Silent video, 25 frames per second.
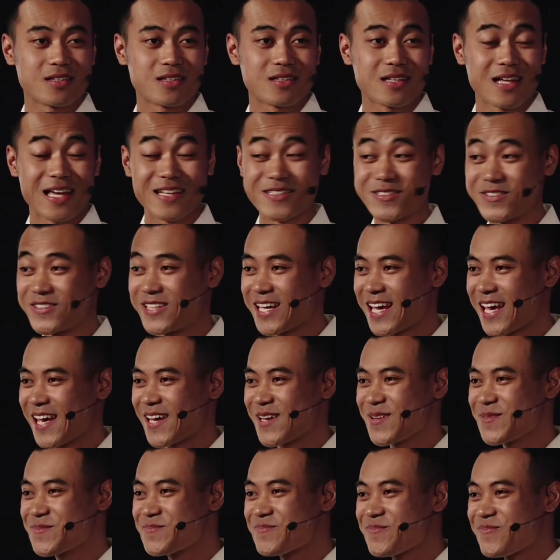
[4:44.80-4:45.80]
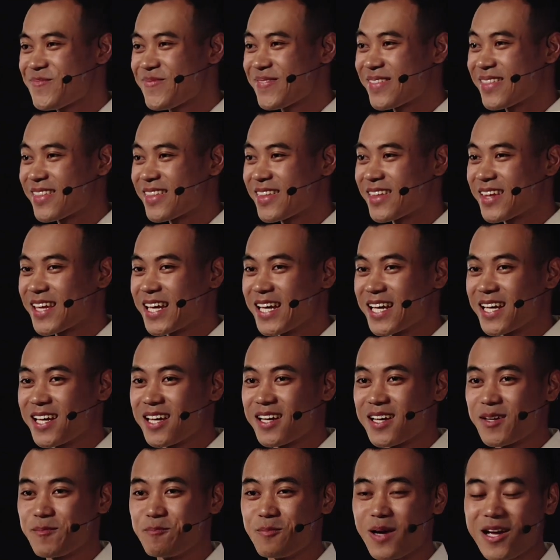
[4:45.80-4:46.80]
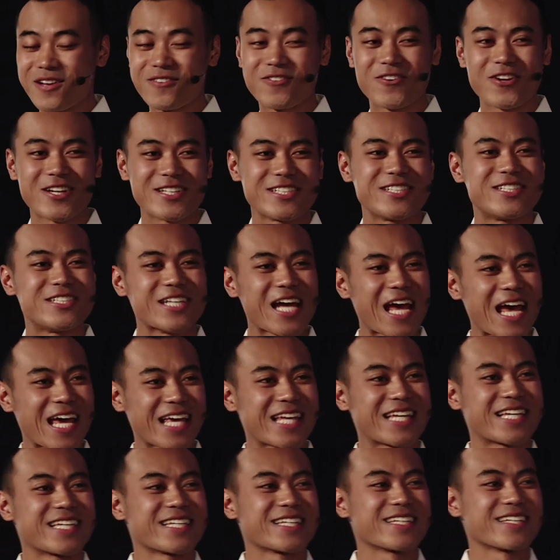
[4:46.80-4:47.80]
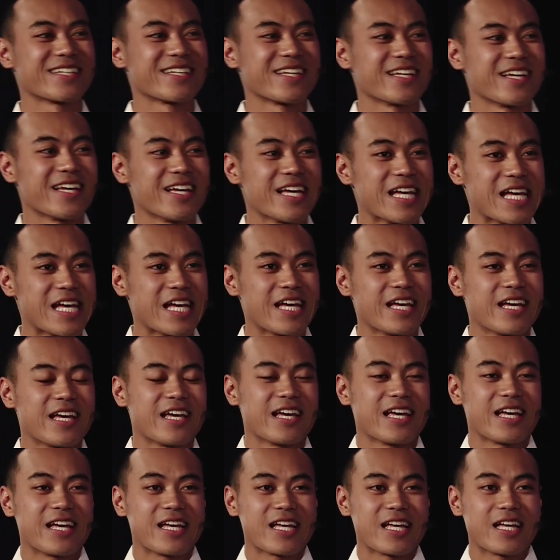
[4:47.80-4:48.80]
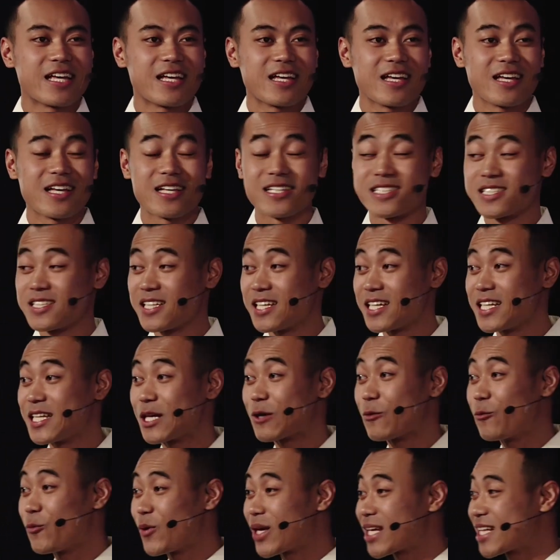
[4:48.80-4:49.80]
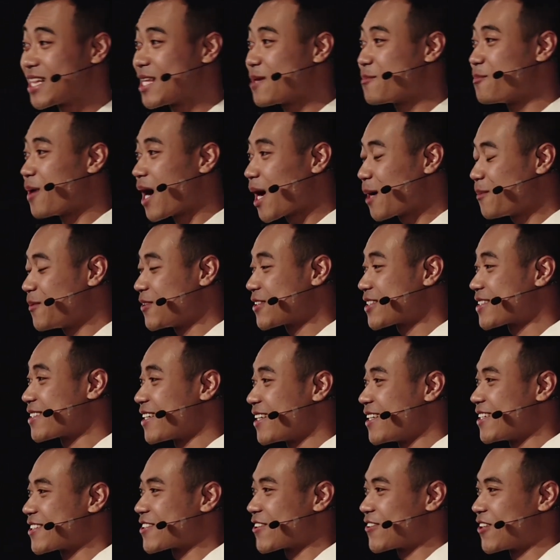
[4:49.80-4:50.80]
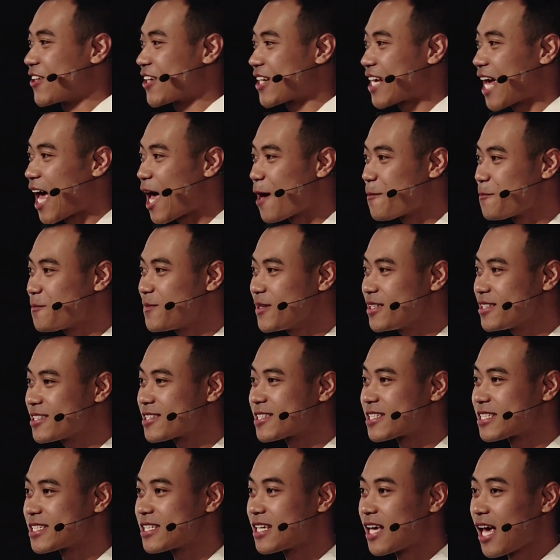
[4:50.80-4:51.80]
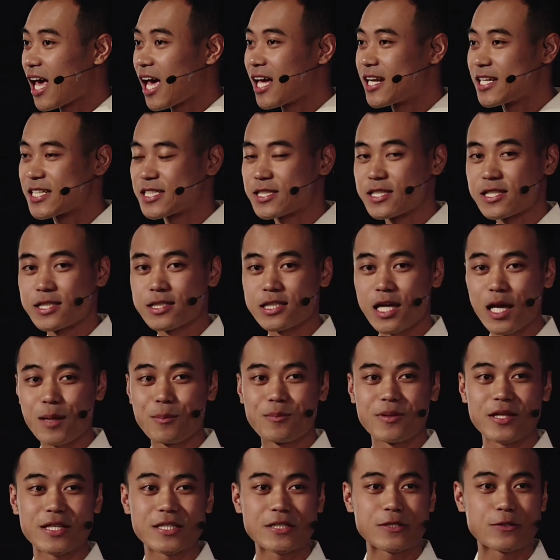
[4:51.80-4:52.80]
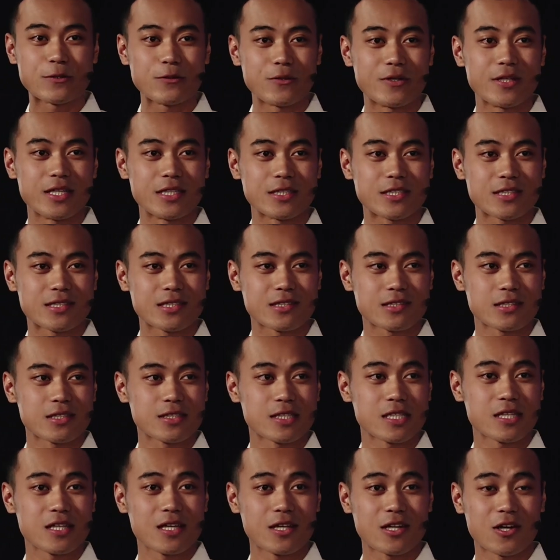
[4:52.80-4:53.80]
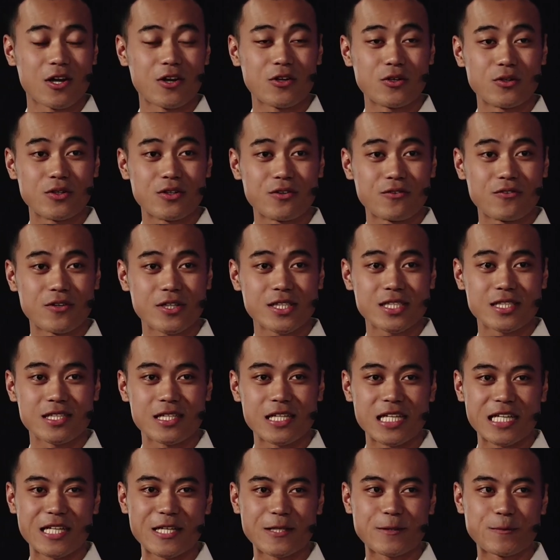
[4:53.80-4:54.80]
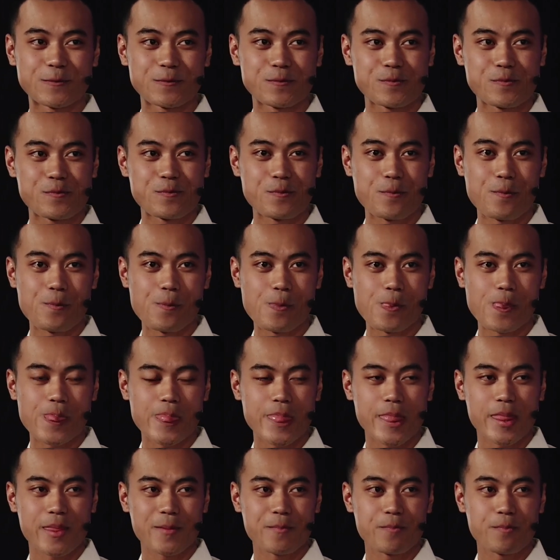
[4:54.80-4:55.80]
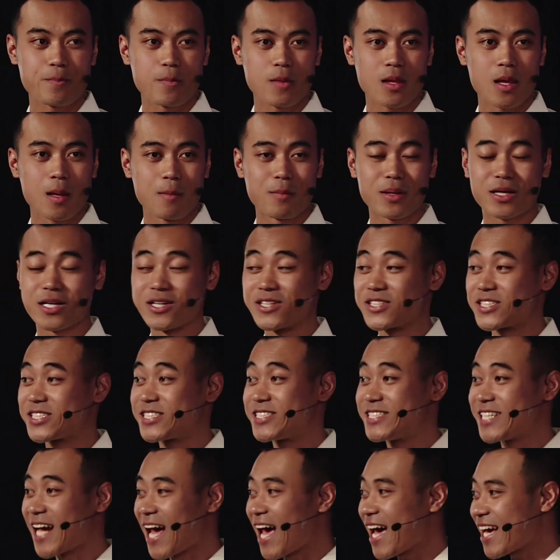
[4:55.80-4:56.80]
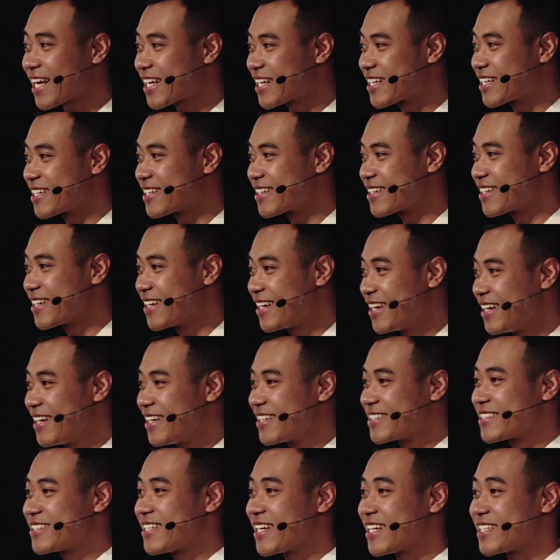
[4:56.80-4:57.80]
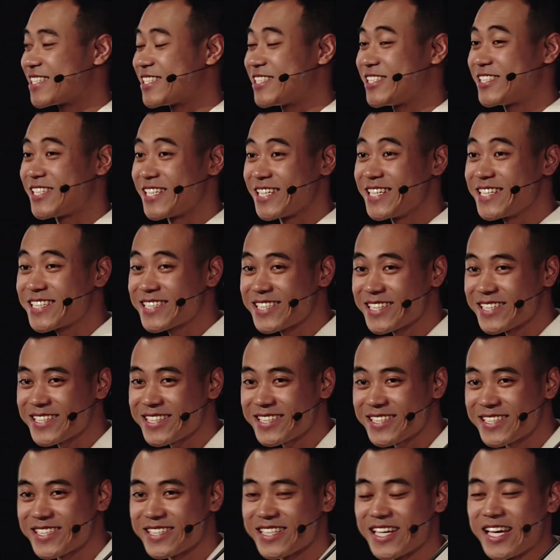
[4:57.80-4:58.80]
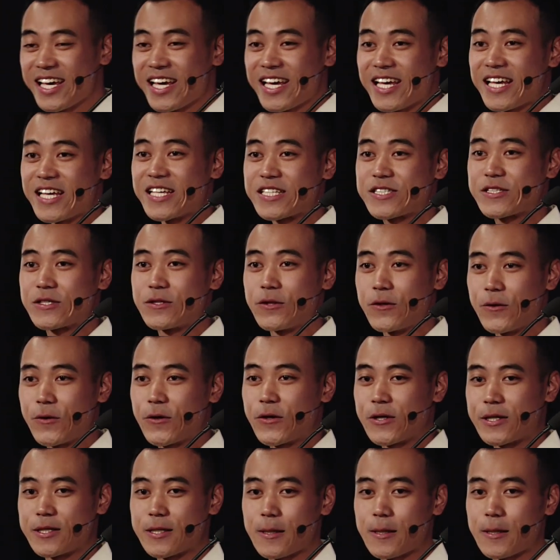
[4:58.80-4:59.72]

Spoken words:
And today, my friend Jack is leading weekly Bible studies on our campus and is discipling students in our university. Because Jack says Jesus is Lord.